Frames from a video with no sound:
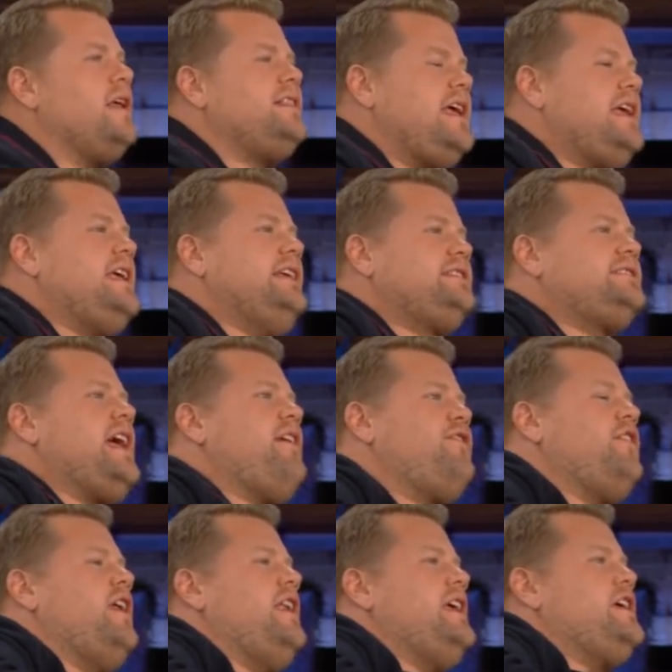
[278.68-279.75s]
I think he's
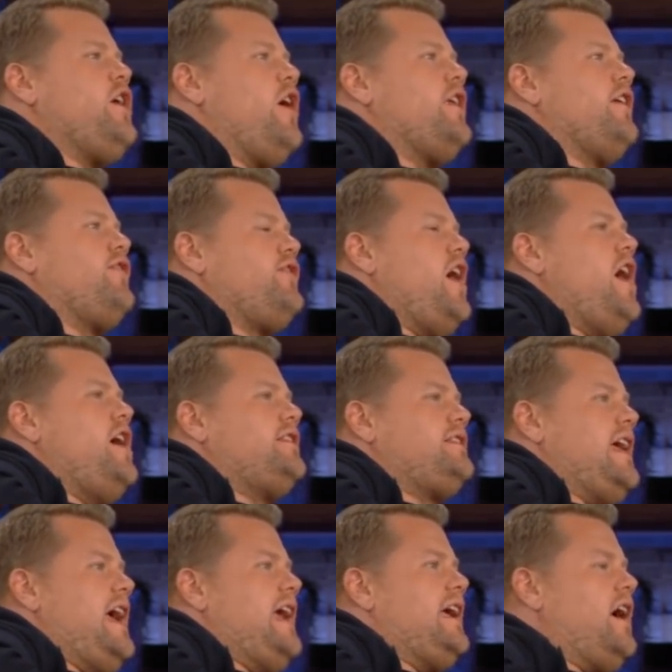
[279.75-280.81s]
definitely got a third
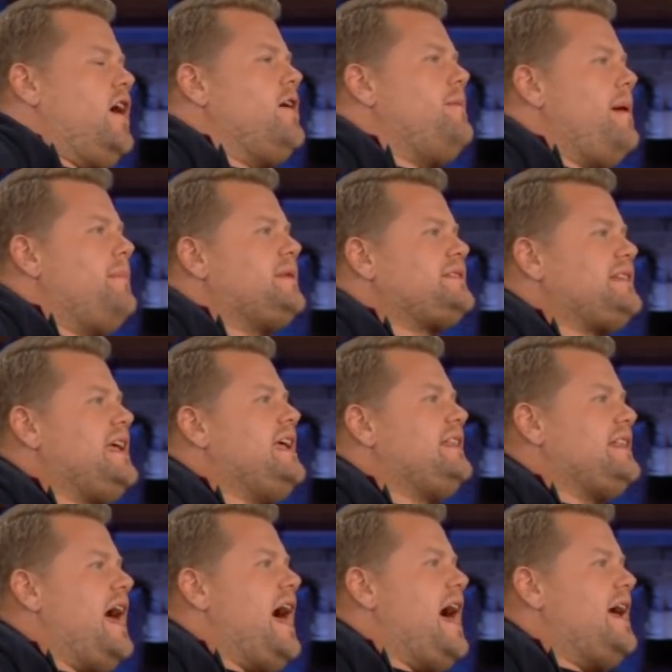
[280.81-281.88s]
thing. I remember
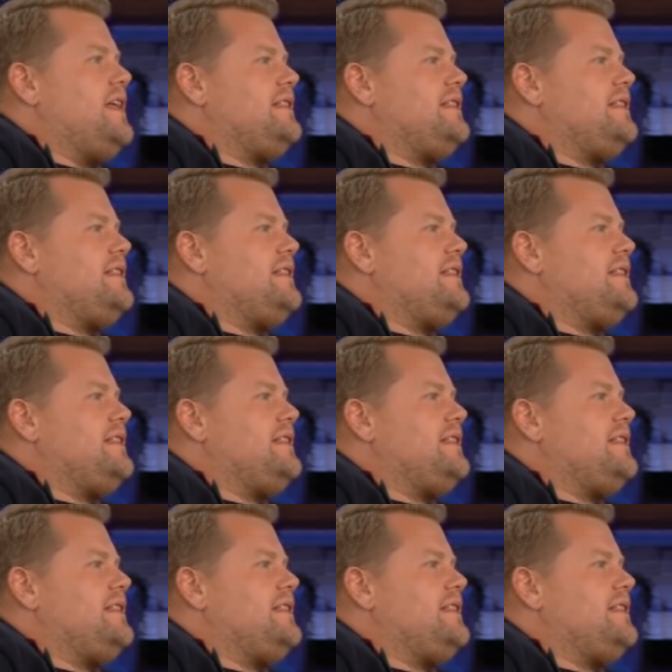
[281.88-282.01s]
seeing that.